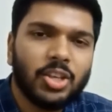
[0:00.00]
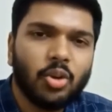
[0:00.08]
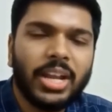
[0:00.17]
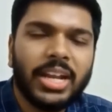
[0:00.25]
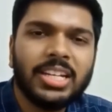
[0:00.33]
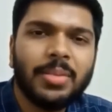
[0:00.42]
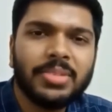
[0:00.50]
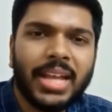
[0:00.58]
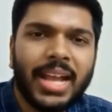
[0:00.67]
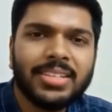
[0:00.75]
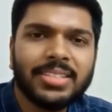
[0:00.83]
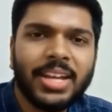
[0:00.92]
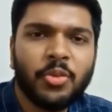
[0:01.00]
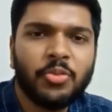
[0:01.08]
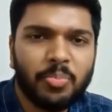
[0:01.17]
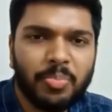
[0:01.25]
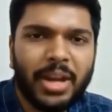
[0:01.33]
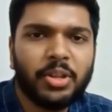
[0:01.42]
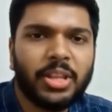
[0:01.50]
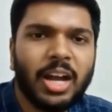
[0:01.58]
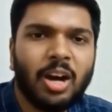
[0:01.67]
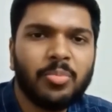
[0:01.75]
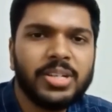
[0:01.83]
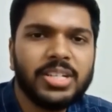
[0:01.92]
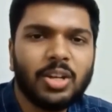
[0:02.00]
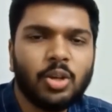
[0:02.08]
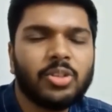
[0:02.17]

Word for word: Your income tax that you have to pay to the government